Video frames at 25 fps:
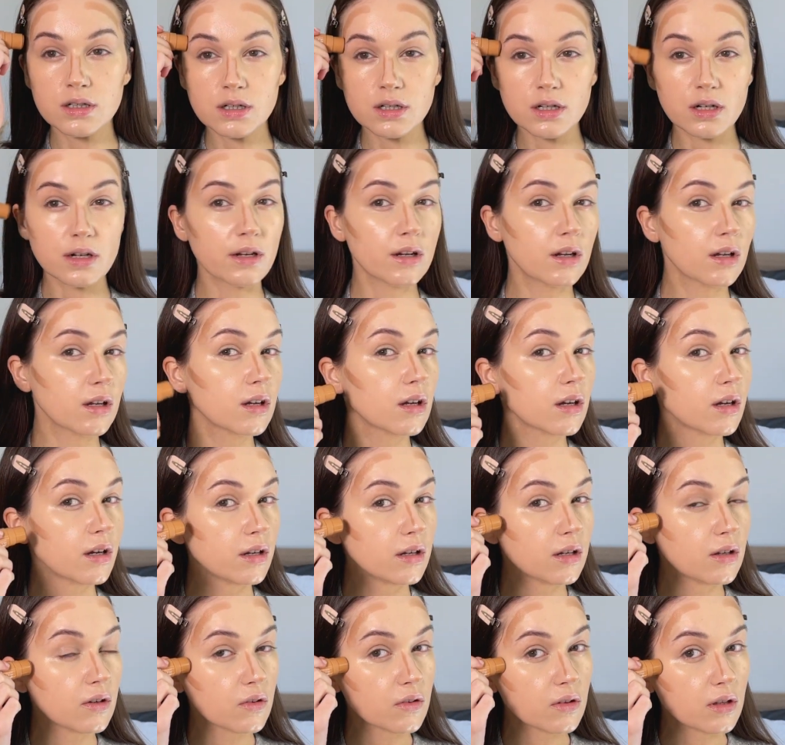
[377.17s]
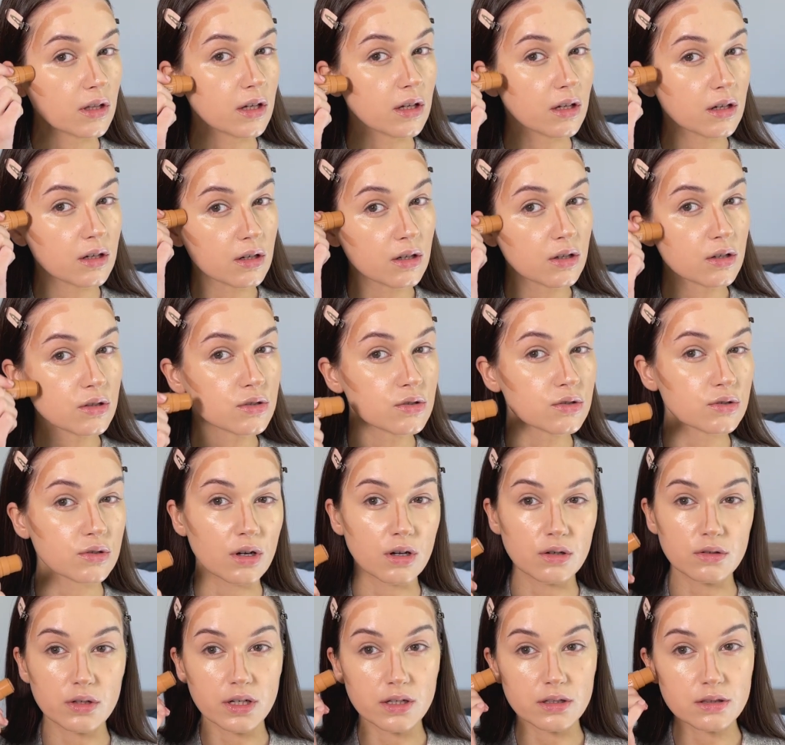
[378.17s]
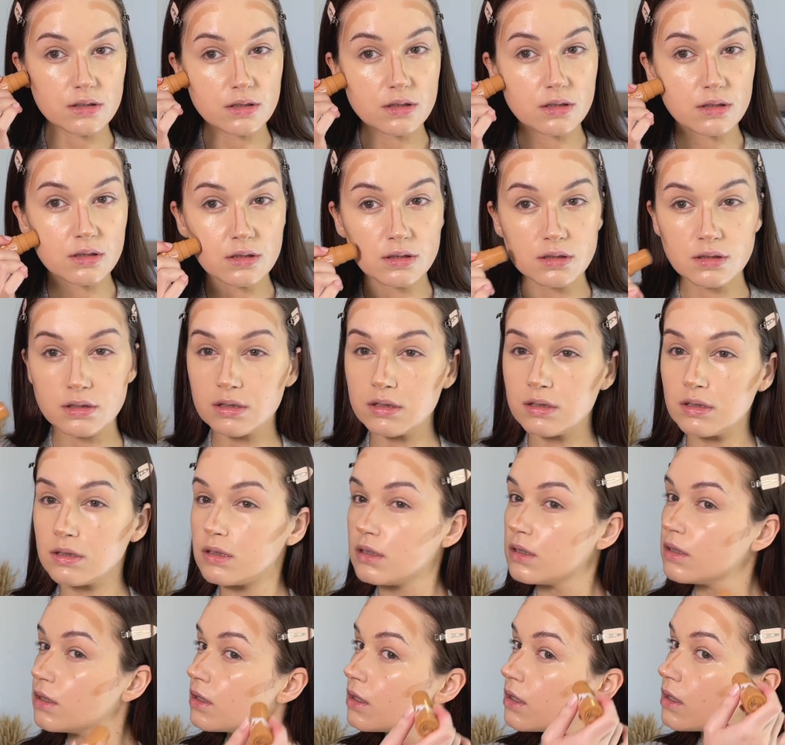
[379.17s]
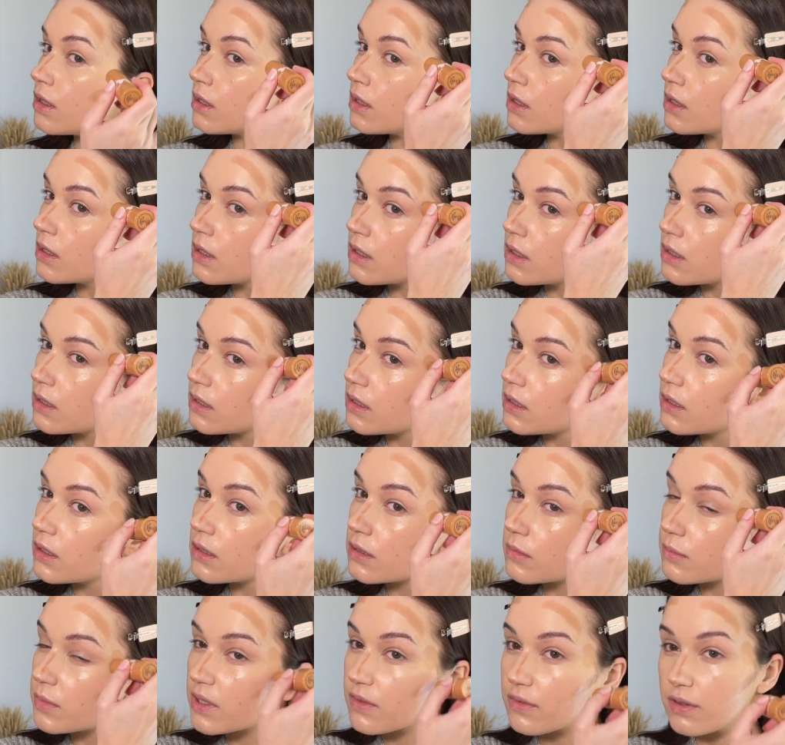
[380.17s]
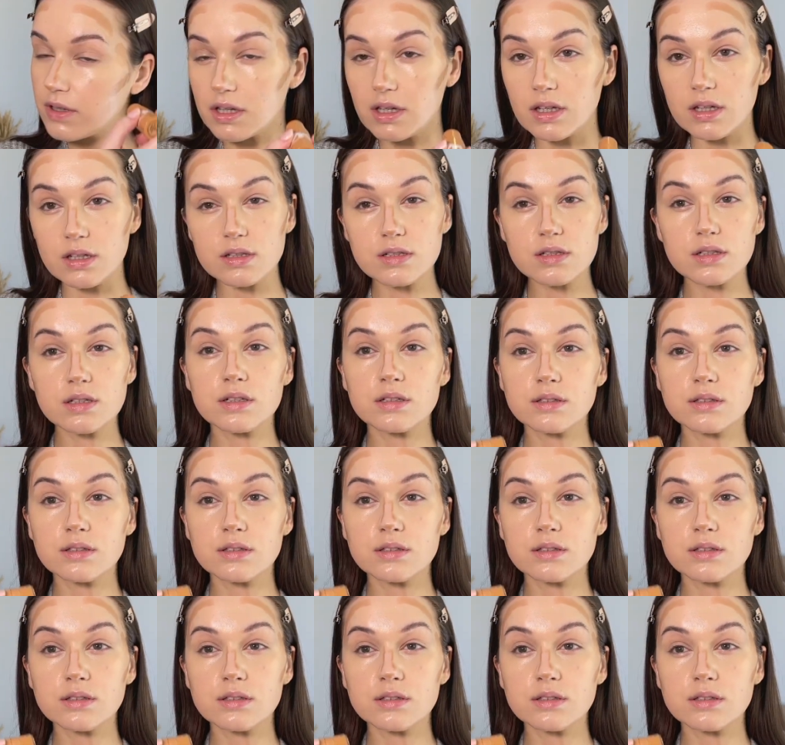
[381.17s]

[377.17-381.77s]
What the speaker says: And I kind of like draw it on my face.